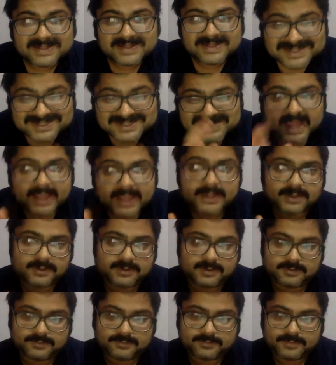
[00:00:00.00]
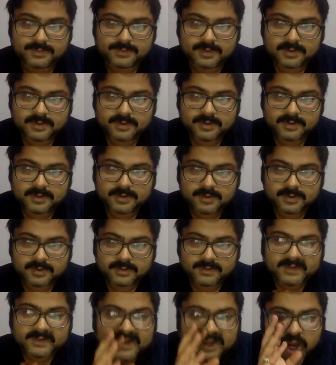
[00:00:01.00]
decide
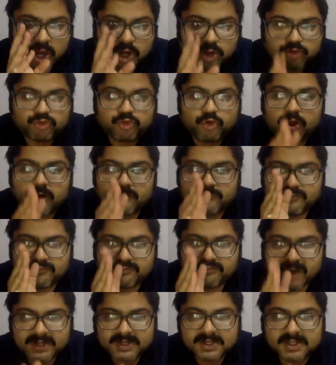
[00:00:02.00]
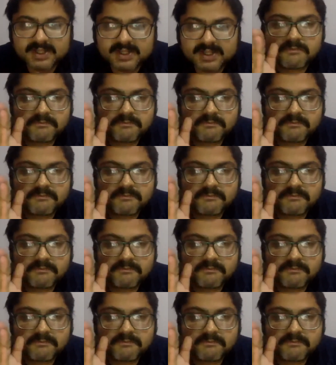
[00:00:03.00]
that the control of money,